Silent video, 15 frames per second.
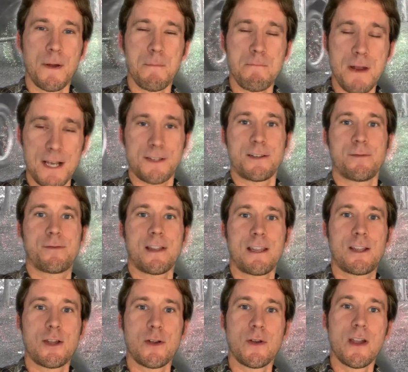Massive
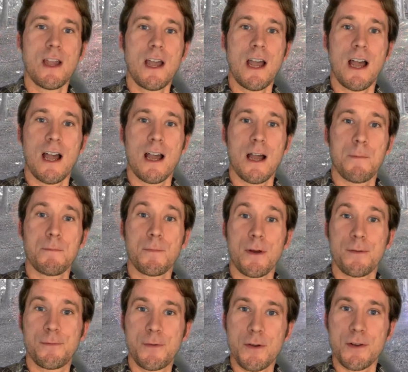thank you. My
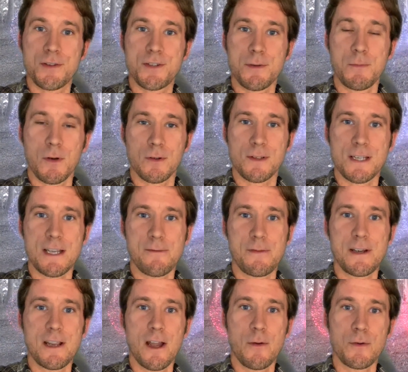first Model T
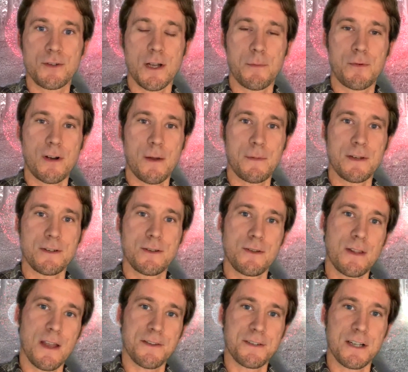video, which I put up in
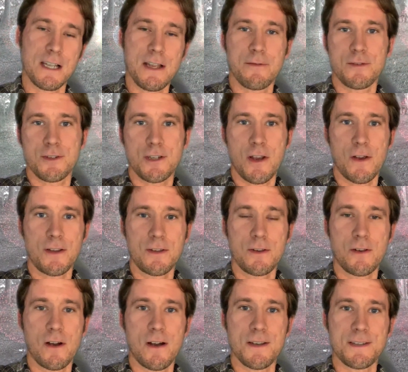2011, showing you
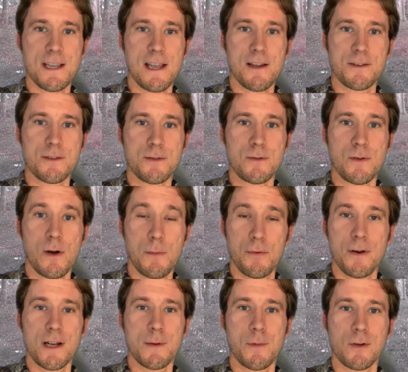guys how to
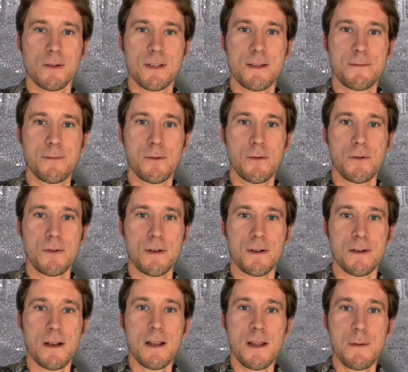operate a Model T Ford
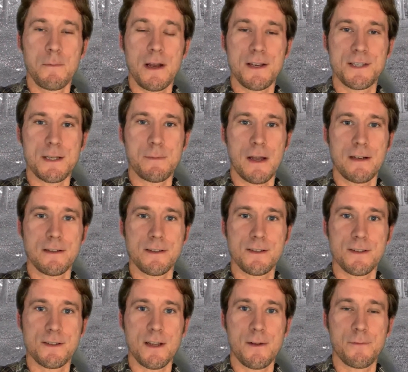and basic maintenance
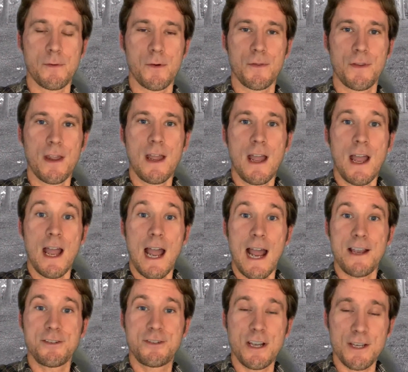and so forth,
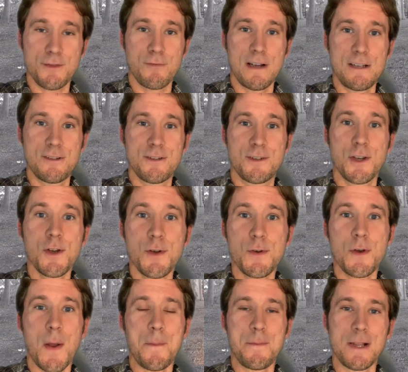has just reached
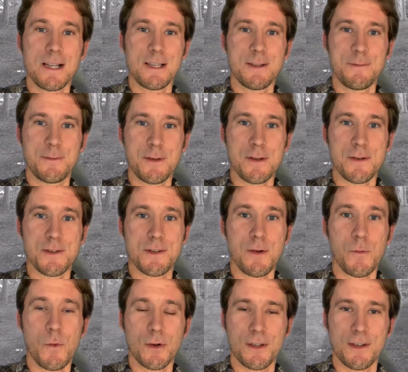2 million views.
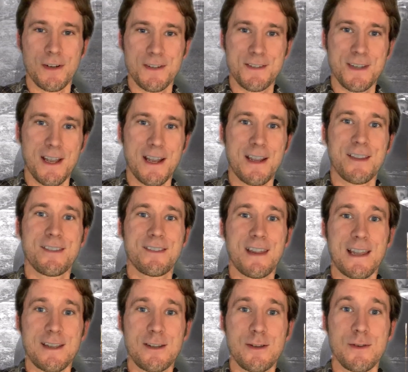What can I say?
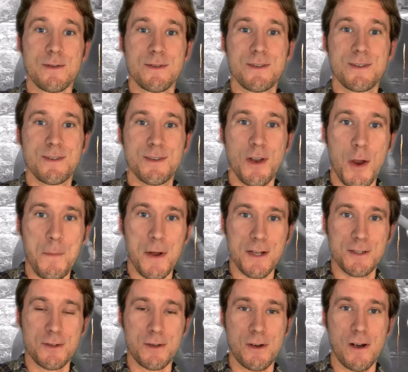Thank you so
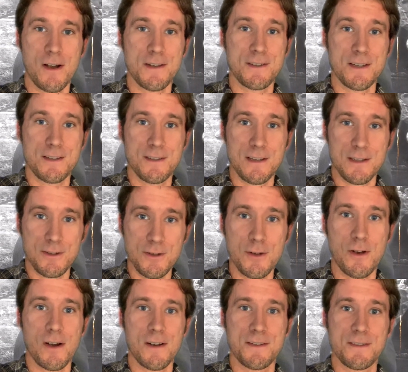much, you guys. It's you
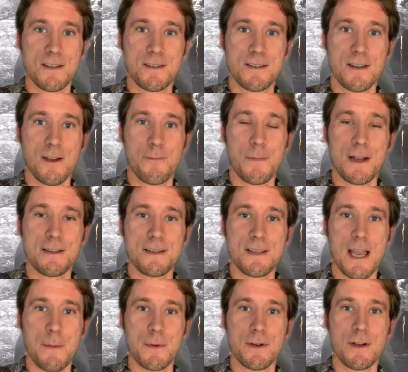guys that have made this
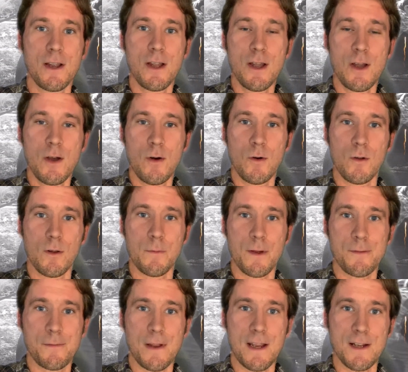happen. All of
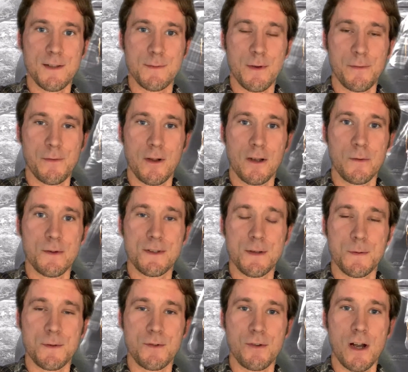my fans, my followers,
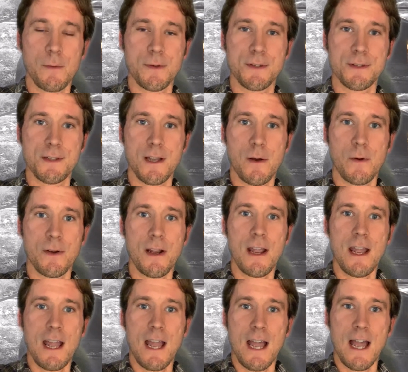subscribers, and so
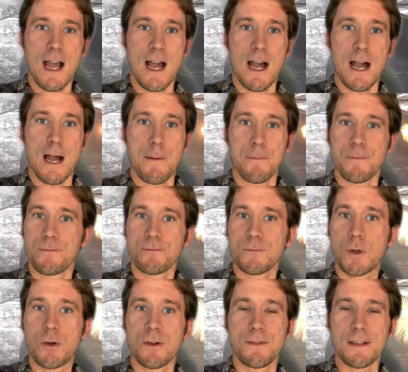on.
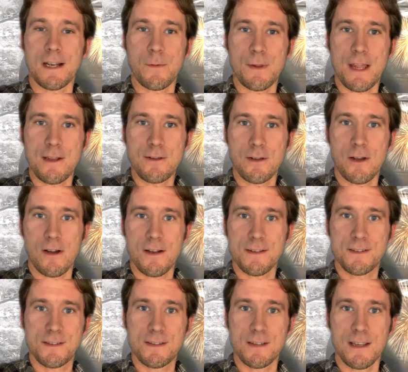Couldn't have done it without you
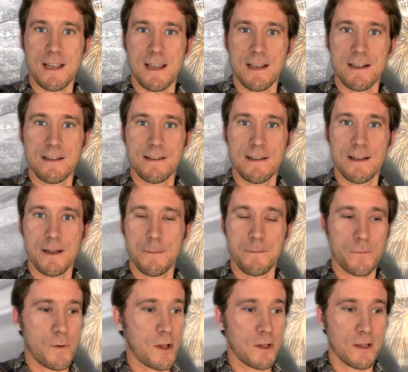guys. And
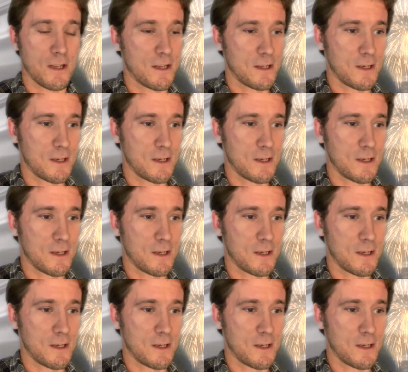well,